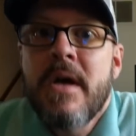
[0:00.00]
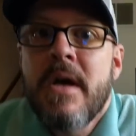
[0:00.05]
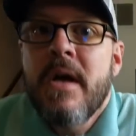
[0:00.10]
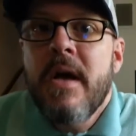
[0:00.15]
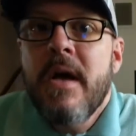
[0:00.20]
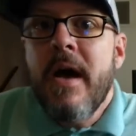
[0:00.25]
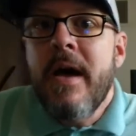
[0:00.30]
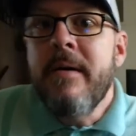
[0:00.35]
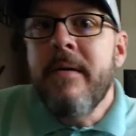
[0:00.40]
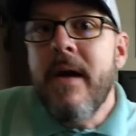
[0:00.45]

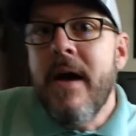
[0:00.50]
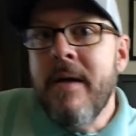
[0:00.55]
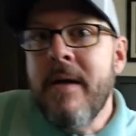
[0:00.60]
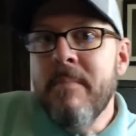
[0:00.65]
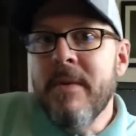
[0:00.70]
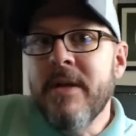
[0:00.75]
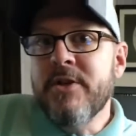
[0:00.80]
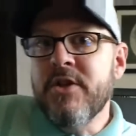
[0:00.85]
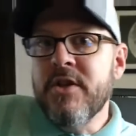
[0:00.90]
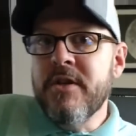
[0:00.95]
I
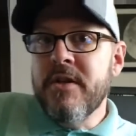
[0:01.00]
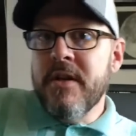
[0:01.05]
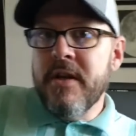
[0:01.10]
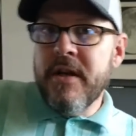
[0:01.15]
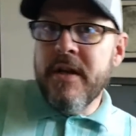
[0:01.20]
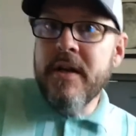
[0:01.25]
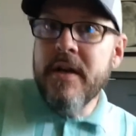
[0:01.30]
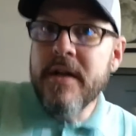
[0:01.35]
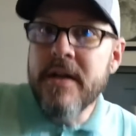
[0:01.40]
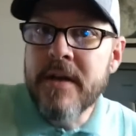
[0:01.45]
mentioned
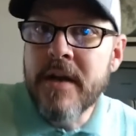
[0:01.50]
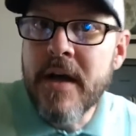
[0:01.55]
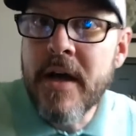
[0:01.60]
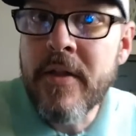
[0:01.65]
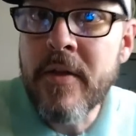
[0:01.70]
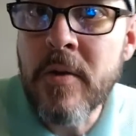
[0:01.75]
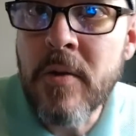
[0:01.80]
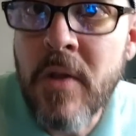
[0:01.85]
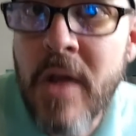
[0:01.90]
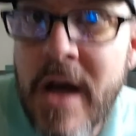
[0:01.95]
it in
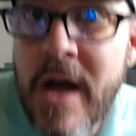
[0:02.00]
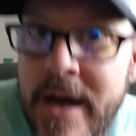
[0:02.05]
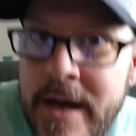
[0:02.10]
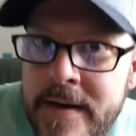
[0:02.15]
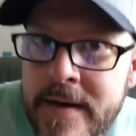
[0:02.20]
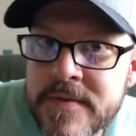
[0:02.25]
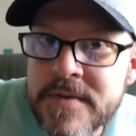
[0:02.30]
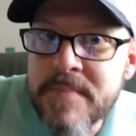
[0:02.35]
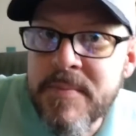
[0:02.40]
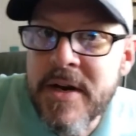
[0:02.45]
other
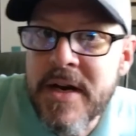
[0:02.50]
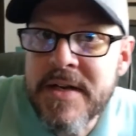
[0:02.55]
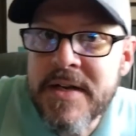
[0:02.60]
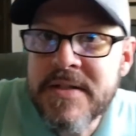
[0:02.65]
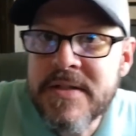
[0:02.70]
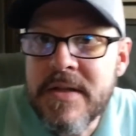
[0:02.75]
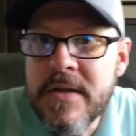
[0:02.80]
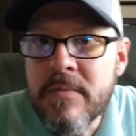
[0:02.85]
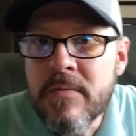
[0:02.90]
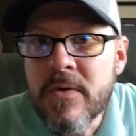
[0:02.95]
lives, but I
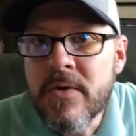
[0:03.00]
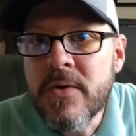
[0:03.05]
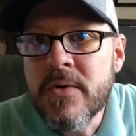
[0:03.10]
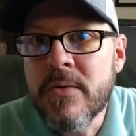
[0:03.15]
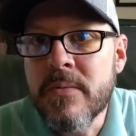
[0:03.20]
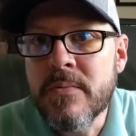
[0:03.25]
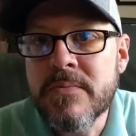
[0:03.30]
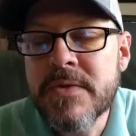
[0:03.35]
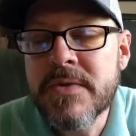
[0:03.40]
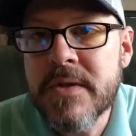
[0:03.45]
see
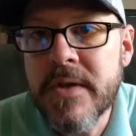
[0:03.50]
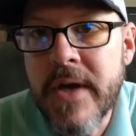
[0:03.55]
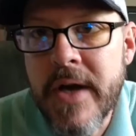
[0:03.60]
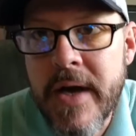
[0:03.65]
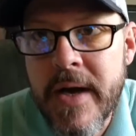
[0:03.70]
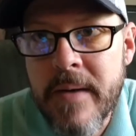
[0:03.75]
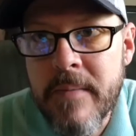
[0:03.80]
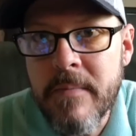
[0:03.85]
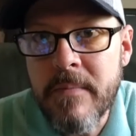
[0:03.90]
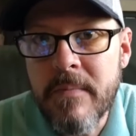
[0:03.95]
rooms
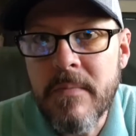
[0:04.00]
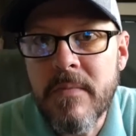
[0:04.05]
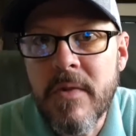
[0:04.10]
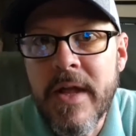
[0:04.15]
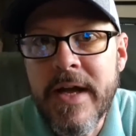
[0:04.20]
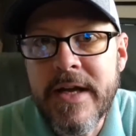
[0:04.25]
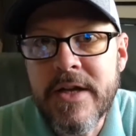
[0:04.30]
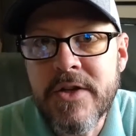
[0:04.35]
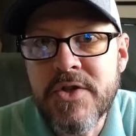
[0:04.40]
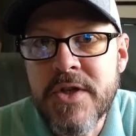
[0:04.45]

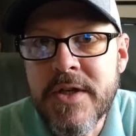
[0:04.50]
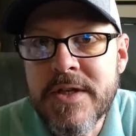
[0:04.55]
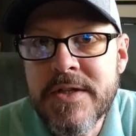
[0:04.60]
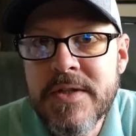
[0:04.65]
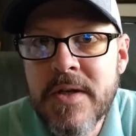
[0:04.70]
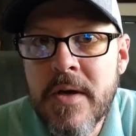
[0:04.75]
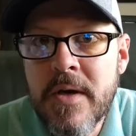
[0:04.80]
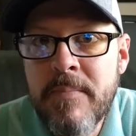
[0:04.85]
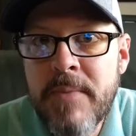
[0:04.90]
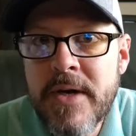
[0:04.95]
like a
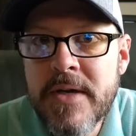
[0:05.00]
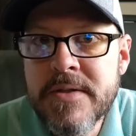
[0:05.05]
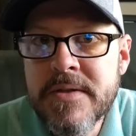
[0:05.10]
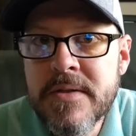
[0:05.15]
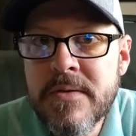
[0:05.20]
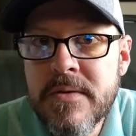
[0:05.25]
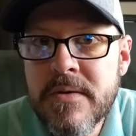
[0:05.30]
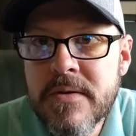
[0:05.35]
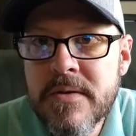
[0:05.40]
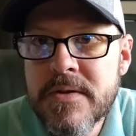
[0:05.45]
jigsaw
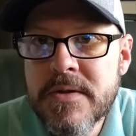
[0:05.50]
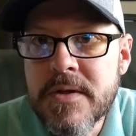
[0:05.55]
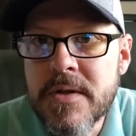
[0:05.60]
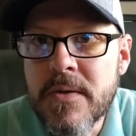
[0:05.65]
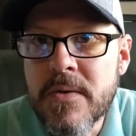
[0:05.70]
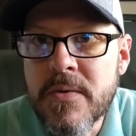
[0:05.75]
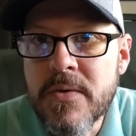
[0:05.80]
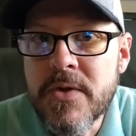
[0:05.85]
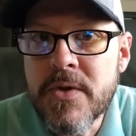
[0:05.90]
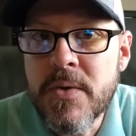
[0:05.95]
puzzle.
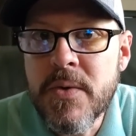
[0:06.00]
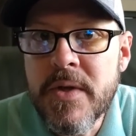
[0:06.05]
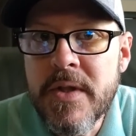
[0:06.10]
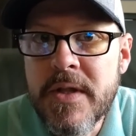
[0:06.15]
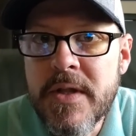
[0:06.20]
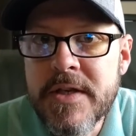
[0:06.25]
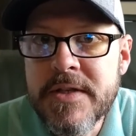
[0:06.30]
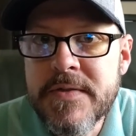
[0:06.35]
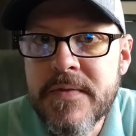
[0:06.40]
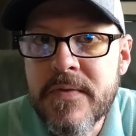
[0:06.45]
So doing
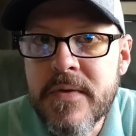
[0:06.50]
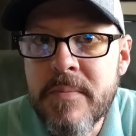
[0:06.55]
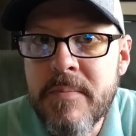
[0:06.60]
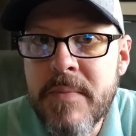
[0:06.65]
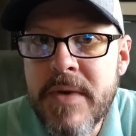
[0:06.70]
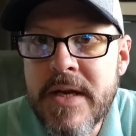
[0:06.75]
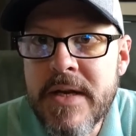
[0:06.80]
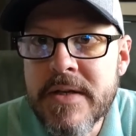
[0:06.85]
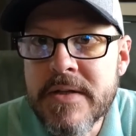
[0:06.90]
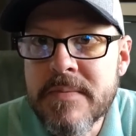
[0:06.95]
this for
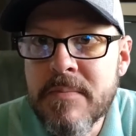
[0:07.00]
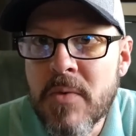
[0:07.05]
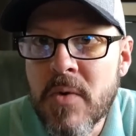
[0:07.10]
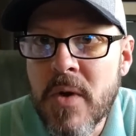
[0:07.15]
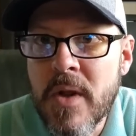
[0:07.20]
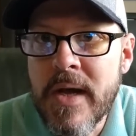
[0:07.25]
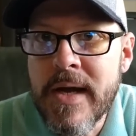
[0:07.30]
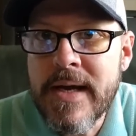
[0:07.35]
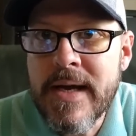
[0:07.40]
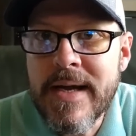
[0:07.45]
me is more
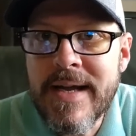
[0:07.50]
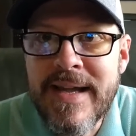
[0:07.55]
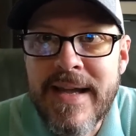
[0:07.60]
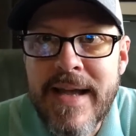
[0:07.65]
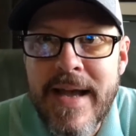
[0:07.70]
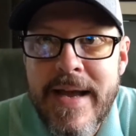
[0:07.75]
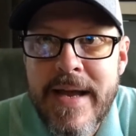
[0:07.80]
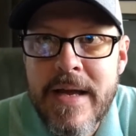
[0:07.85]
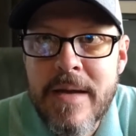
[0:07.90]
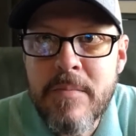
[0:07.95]
like a
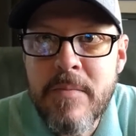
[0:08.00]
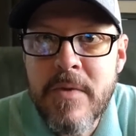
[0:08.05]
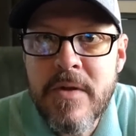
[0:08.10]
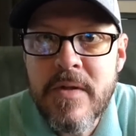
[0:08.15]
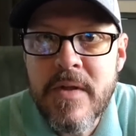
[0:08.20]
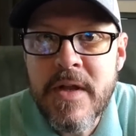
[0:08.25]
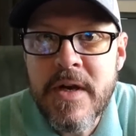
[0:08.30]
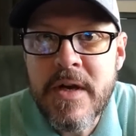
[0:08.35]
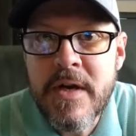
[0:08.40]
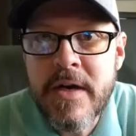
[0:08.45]
game
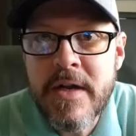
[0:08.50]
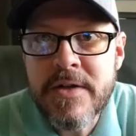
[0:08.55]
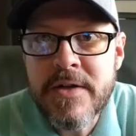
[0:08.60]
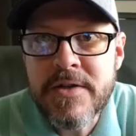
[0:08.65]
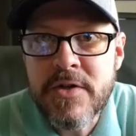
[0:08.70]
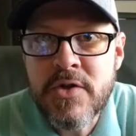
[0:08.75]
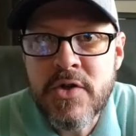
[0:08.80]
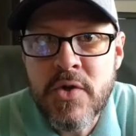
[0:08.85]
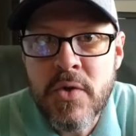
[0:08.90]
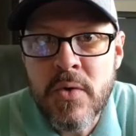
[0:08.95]
than it is
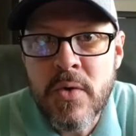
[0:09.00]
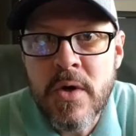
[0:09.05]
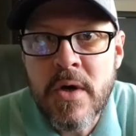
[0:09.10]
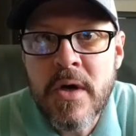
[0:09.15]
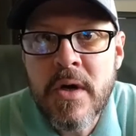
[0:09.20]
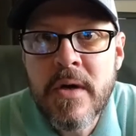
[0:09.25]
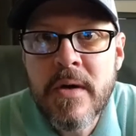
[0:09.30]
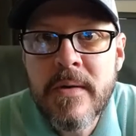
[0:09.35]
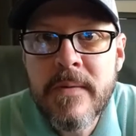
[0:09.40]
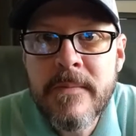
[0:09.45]
a chore.
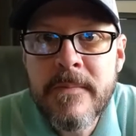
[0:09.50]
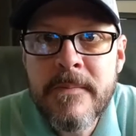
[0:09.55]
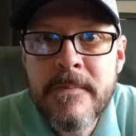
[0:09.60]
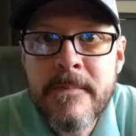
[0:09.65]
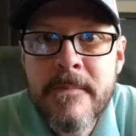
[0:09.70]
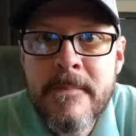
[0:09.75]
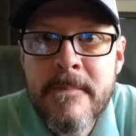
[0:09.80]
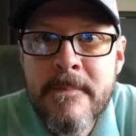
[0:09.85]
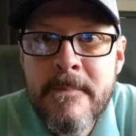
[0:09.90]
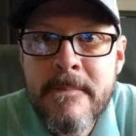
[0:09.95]

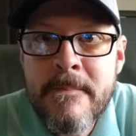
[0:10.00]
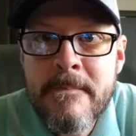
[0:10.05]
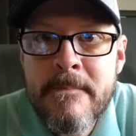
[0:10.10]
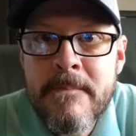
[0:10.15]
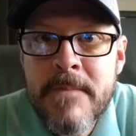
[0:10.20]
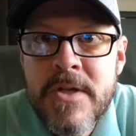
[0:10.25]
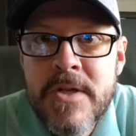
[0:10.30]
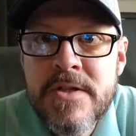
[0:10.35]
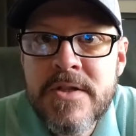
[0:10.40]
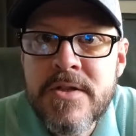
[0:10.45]

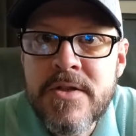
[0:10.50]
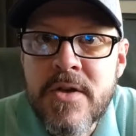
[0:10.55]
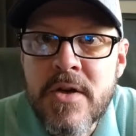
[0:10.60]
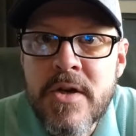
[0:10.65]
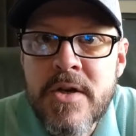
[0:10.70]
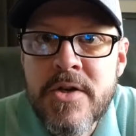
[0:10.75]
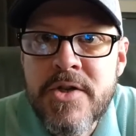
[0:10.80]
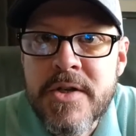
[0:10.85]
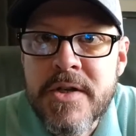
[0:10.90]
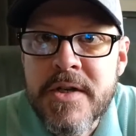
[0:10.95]

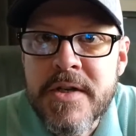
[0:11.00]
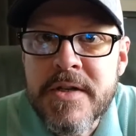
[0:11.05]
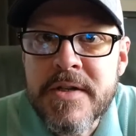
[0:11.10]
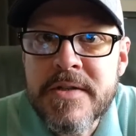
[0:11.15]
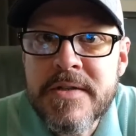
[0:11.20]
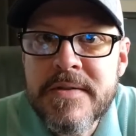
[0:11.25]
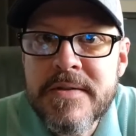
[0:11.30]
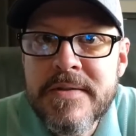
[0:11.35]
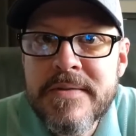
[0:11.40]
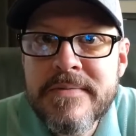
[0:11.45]

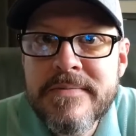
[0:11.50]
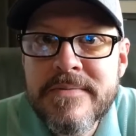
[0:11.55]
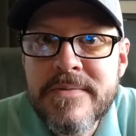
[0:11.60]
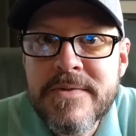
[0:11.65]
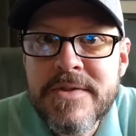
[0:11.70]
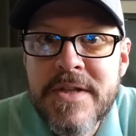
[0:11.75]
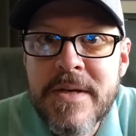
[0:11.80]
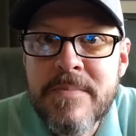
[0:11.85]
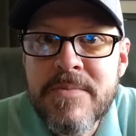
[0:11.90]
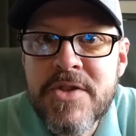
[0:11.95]
Sturgis.
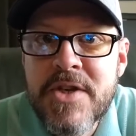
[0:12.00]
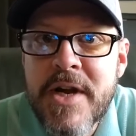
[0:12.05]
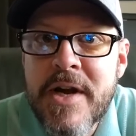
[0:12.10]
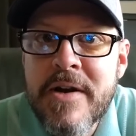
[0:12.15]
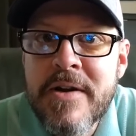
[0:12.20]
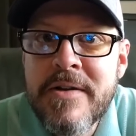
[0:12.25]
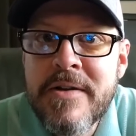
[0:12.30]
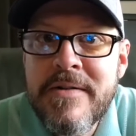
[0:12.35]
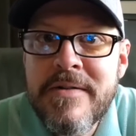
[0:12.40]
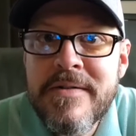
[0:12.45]
What's up, Sharon?